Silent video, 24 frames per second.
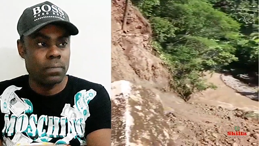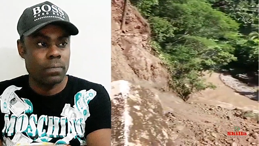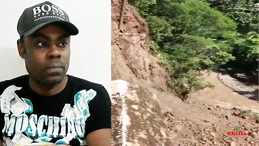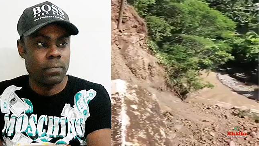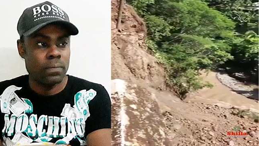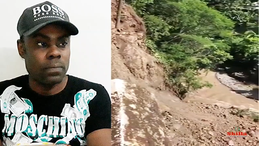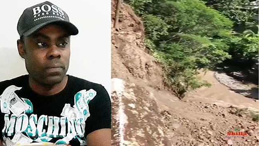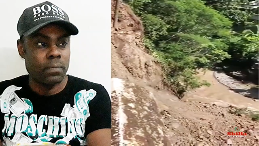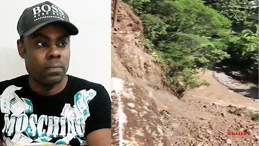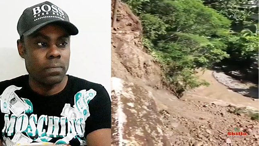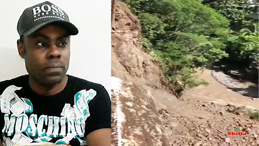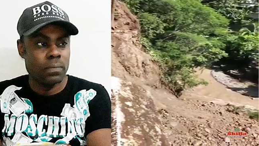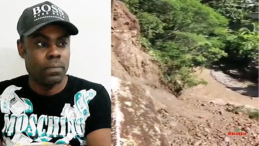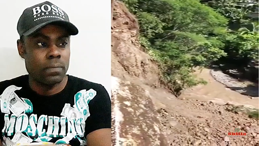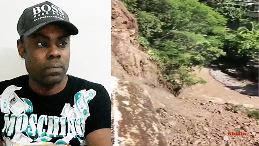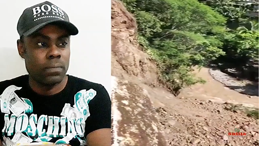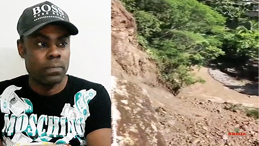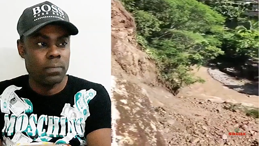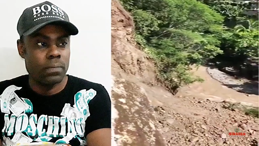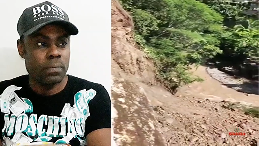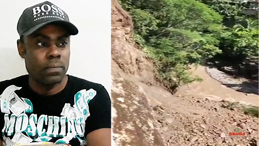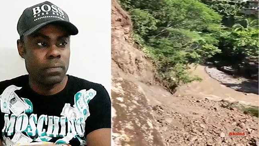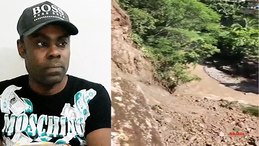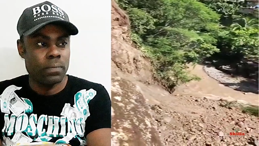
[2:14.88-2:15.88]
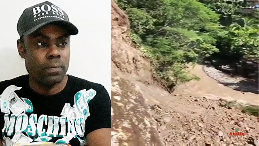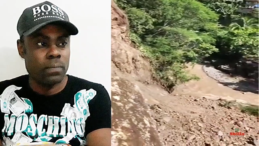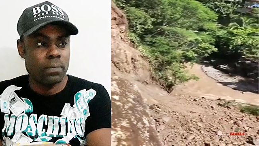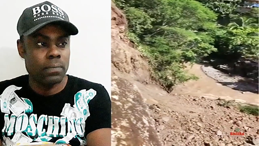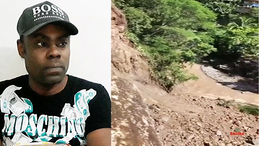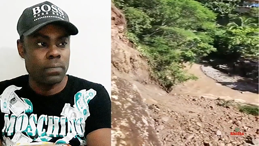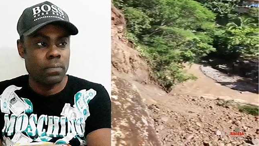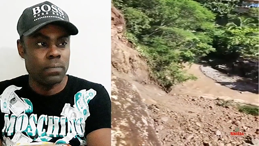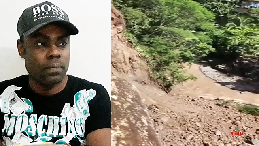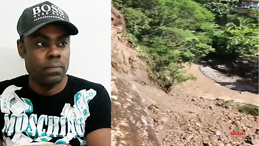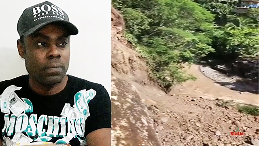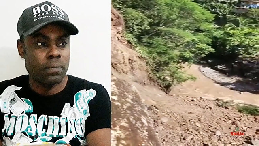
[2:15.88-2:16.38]

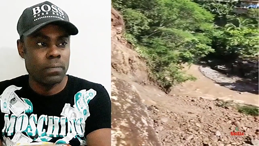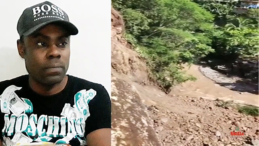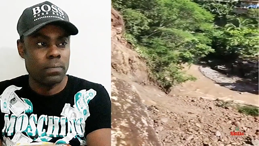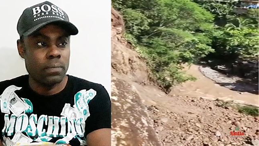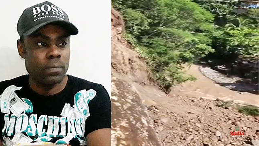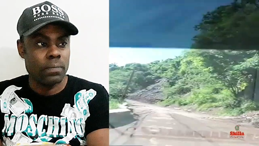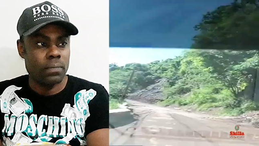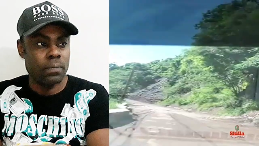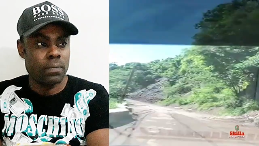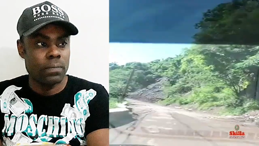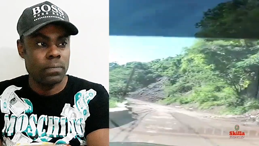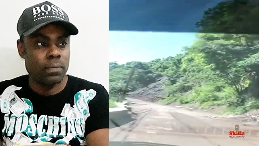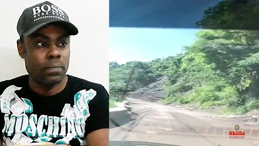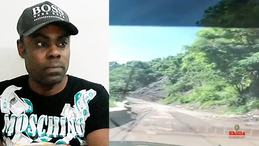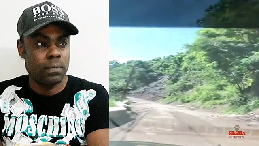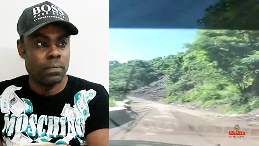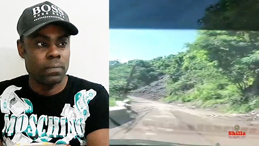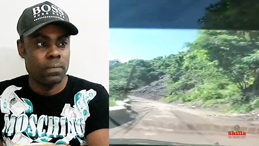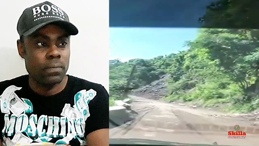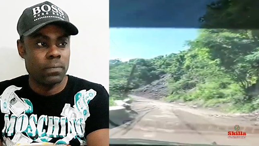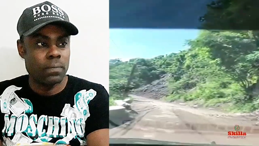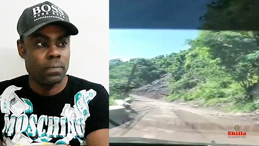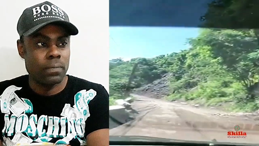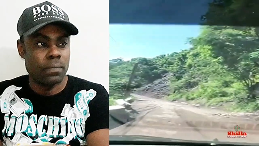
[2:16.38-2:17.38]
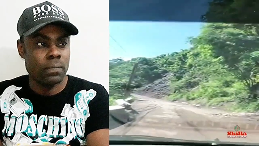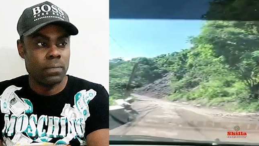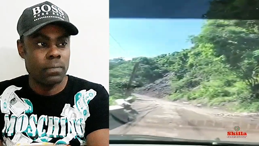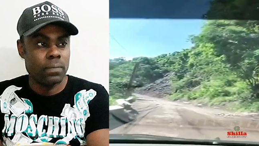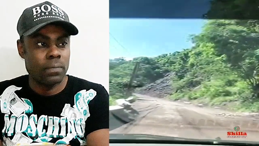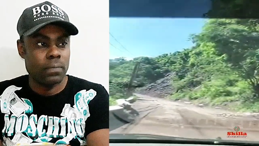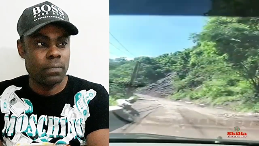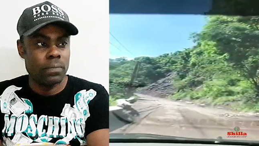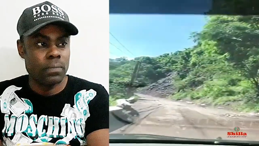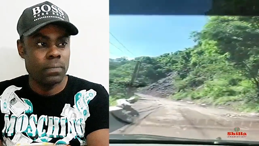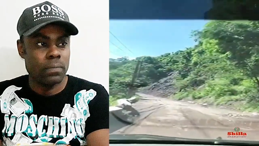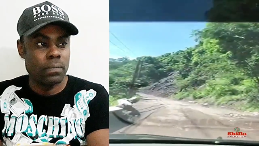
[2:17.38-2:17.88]

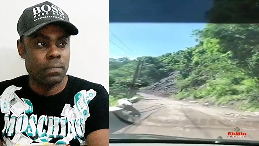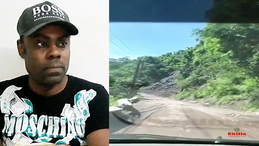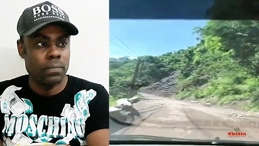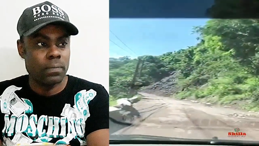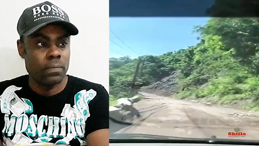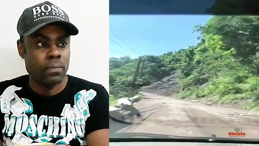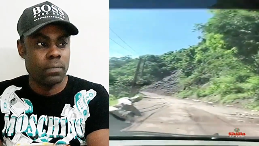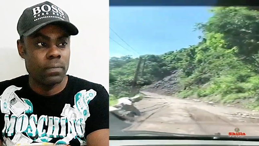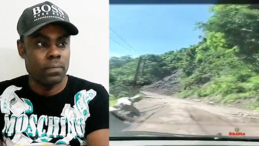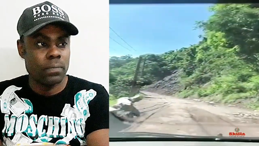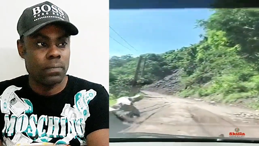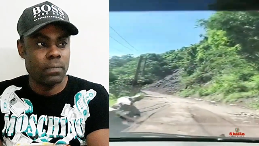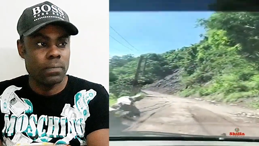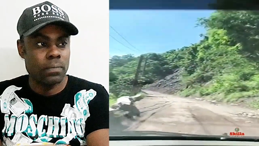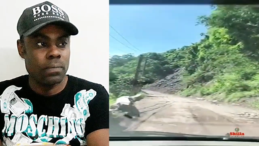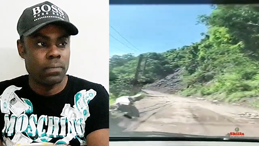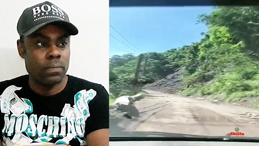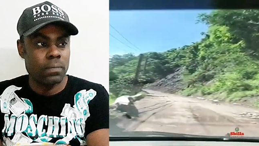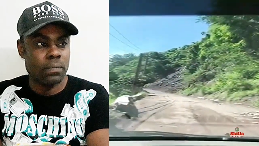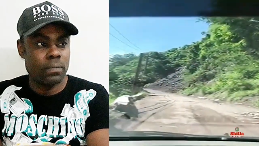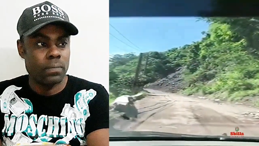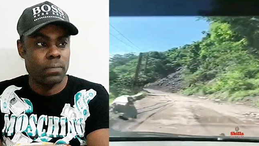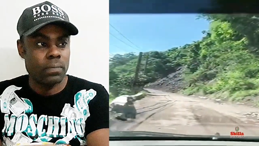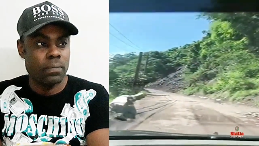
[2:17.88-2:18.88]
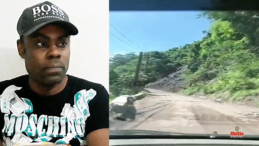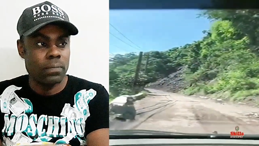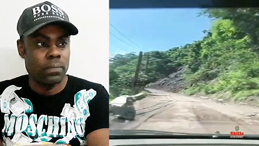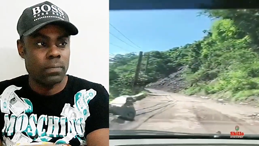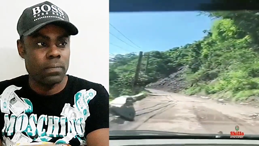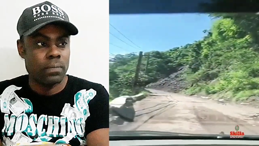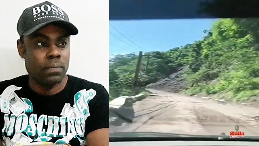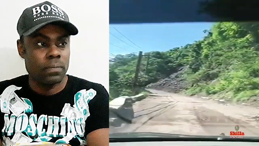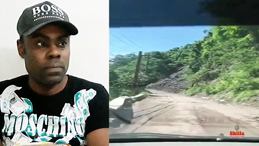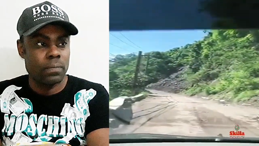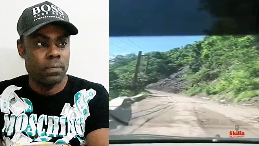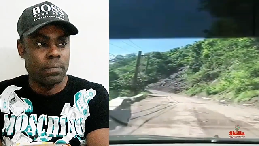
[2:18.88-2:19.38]

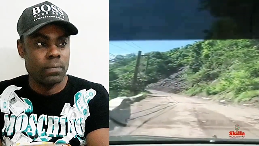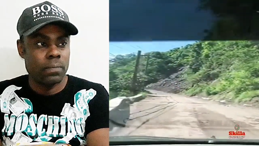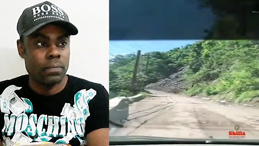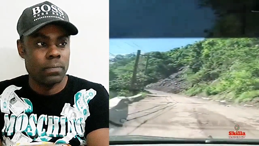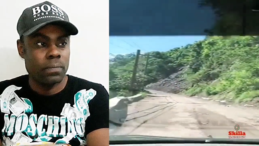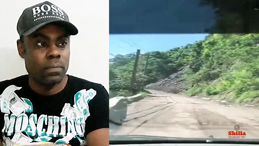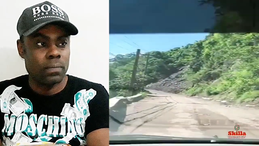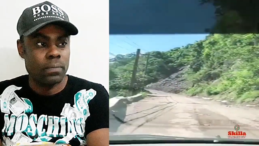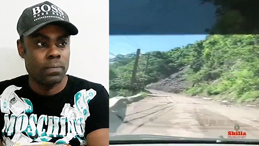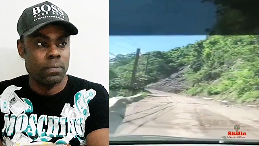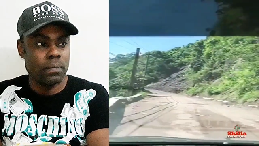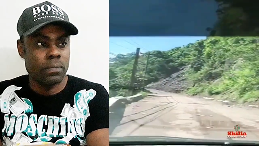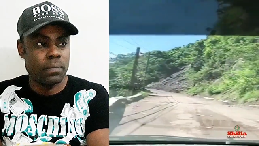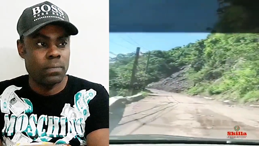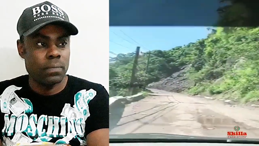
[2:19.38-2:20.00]
Nobody speaks.